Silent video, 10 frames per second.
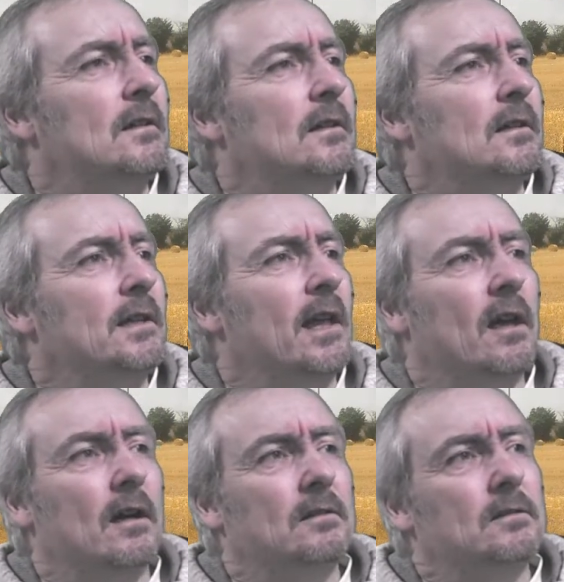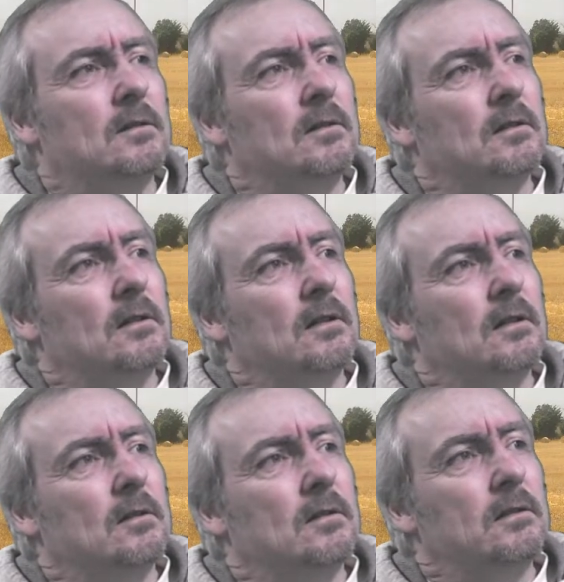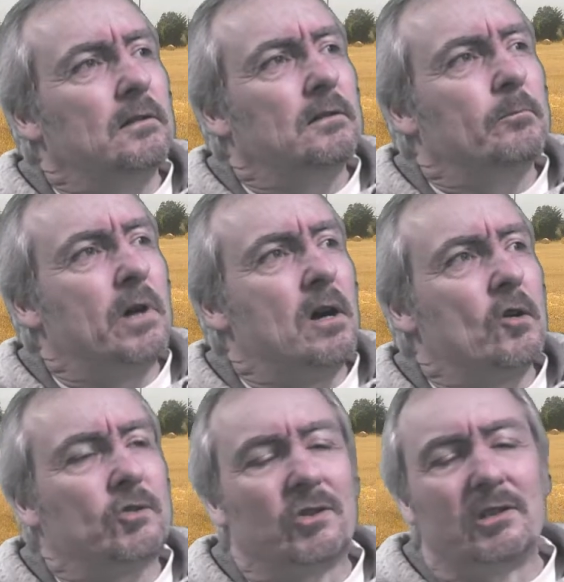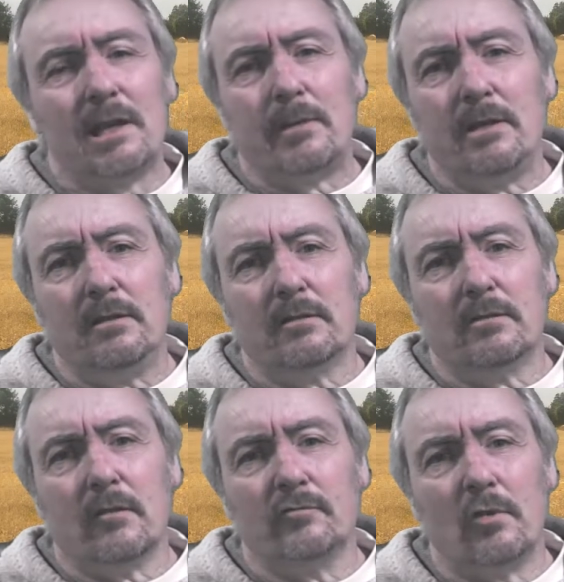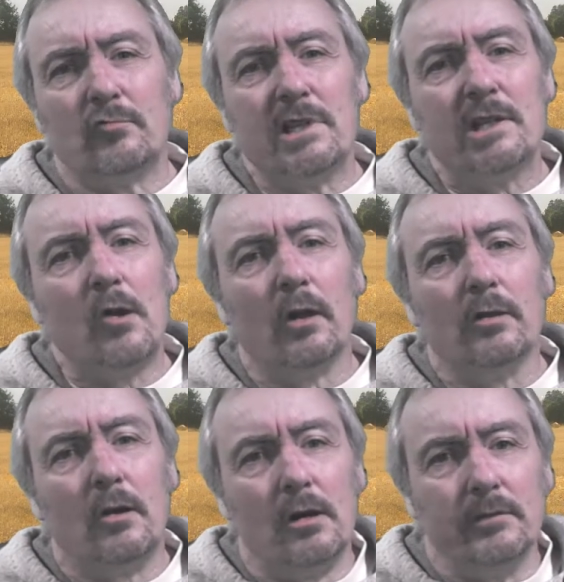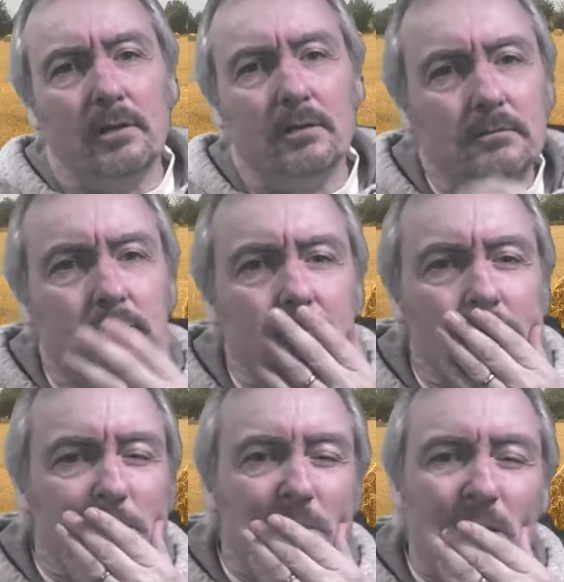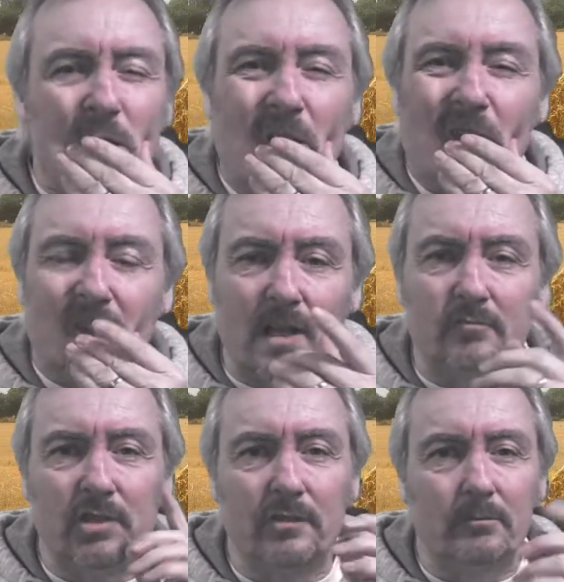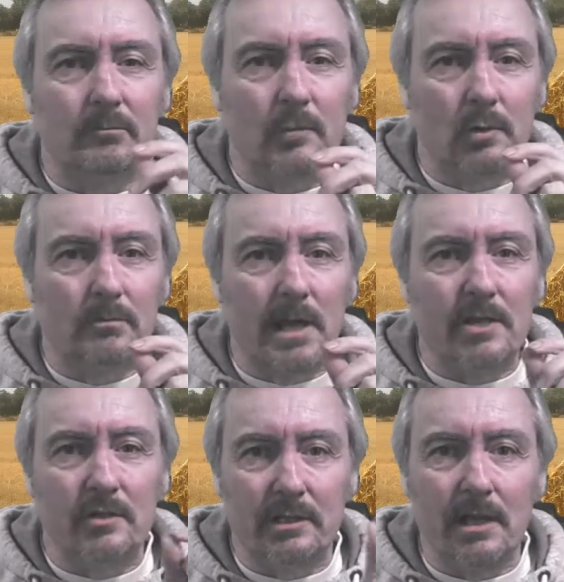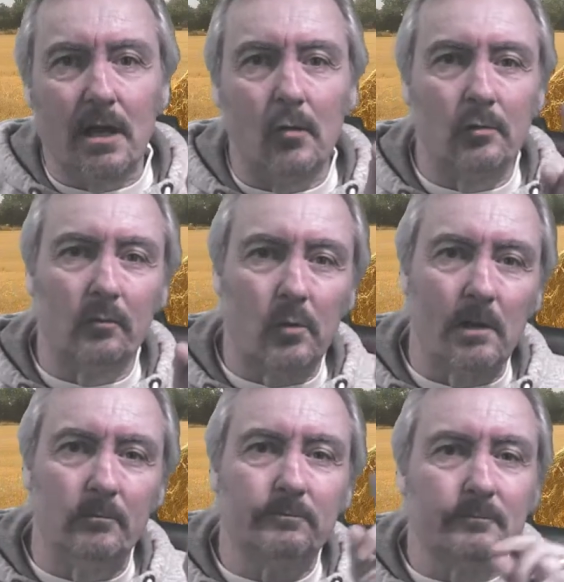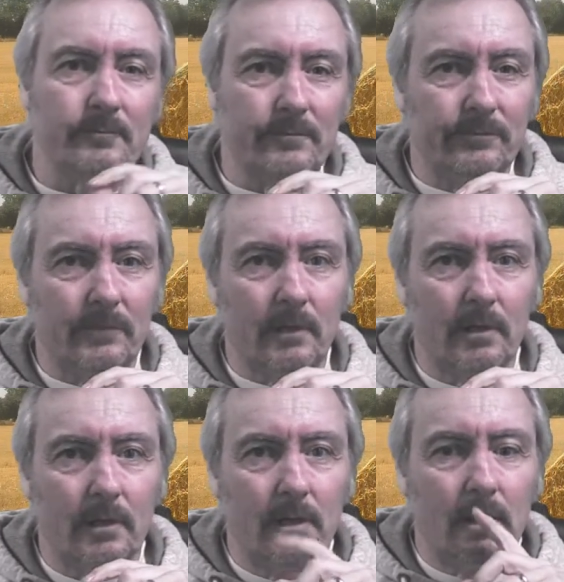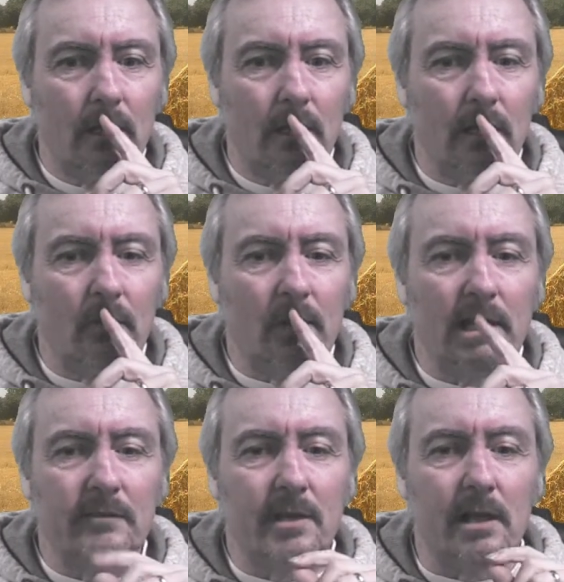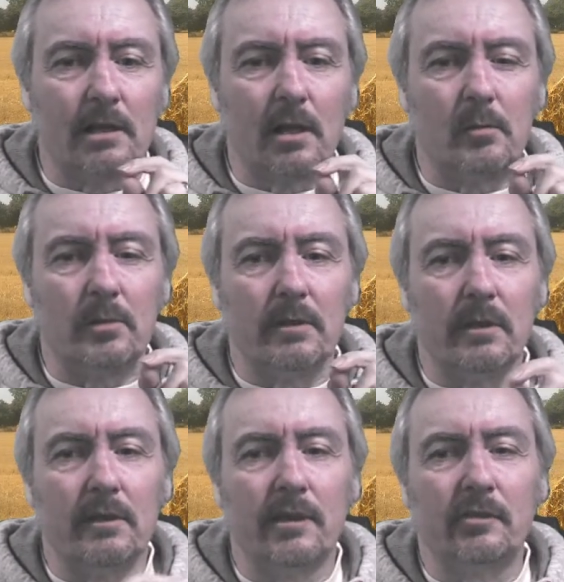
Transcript: Yeah, pasture, Debbie. I've not really got a lot of it. I've just managed to get hold of one. I'm going to give that a go, but there's